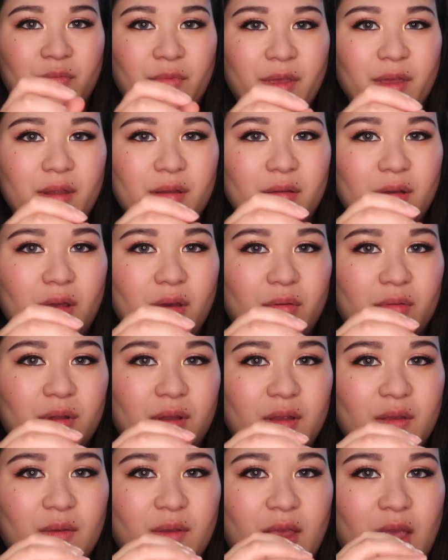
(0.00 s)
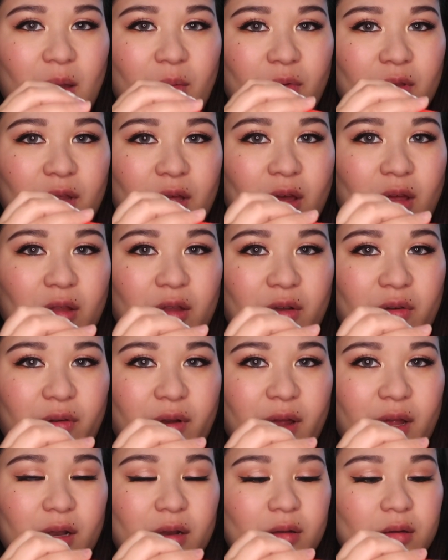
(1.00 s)
I don't know, in this camera they all look
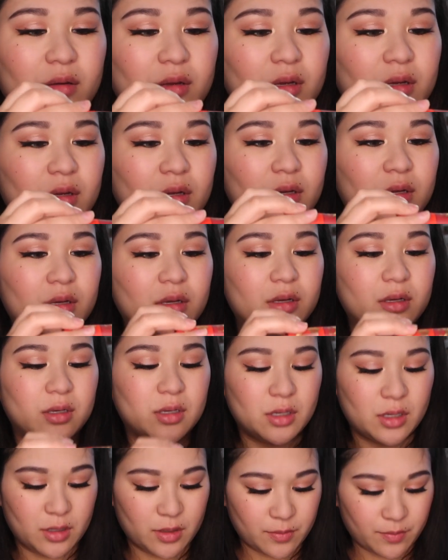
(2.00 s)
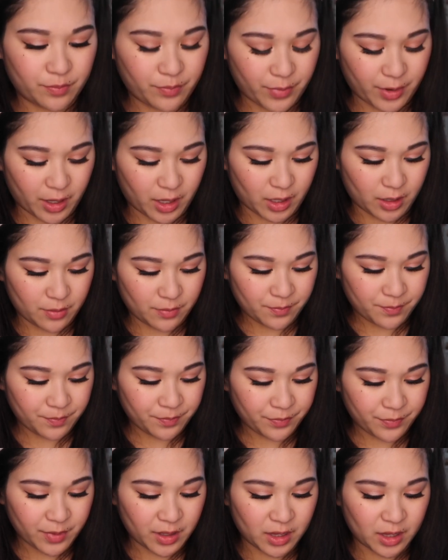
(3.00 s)
red. But
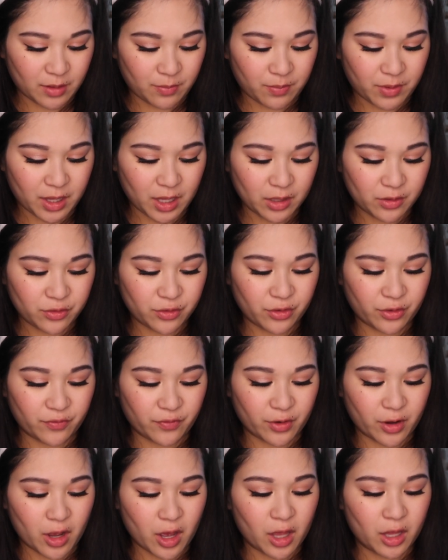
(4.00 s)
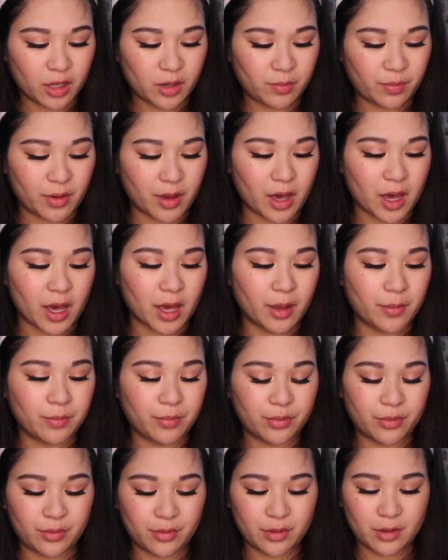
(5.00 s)
in the picture for ColourPop,
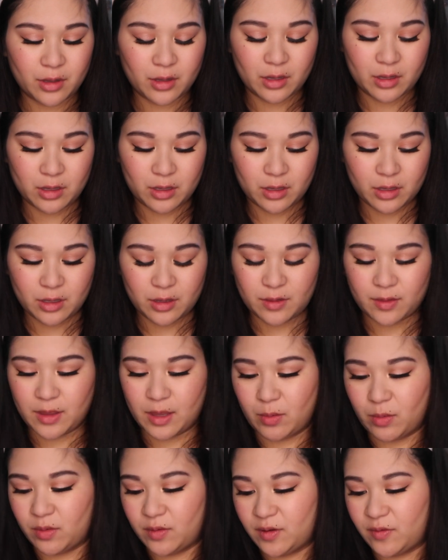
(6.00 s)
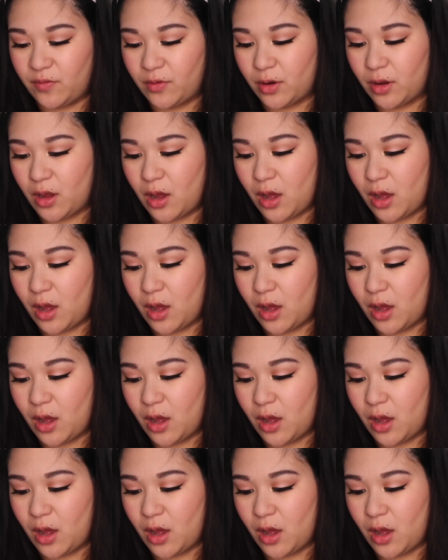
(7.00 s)
they were different